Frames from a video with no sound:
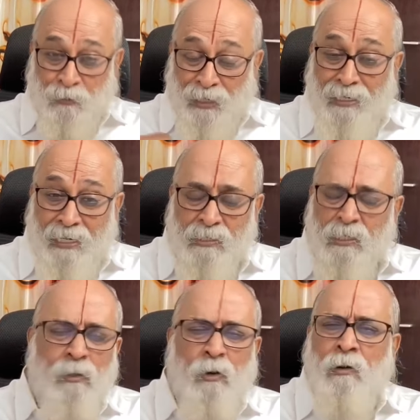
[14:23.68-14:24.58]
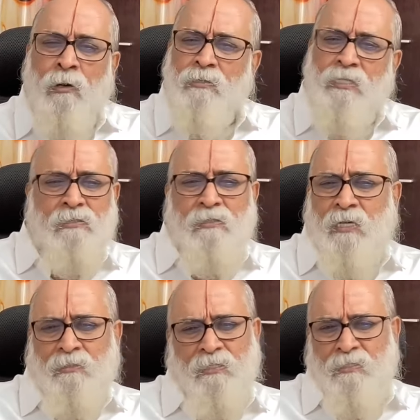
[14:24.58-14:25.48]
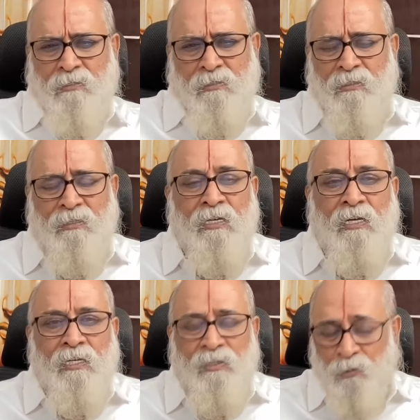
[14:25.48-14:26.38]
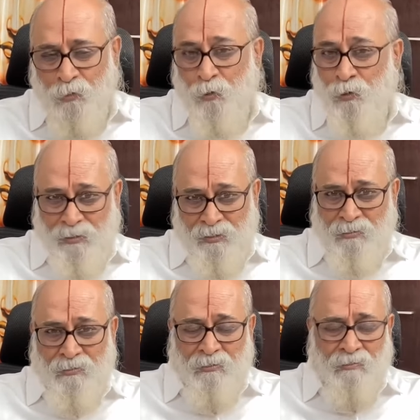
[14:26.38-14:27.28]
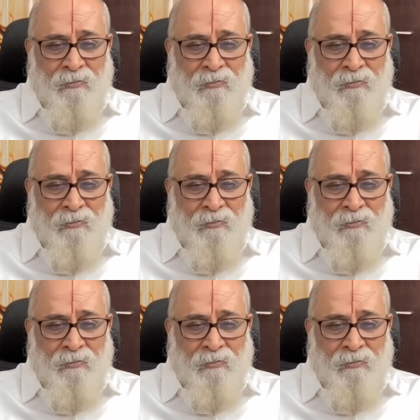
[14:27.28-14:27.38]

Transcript: To that extent or is it just you know it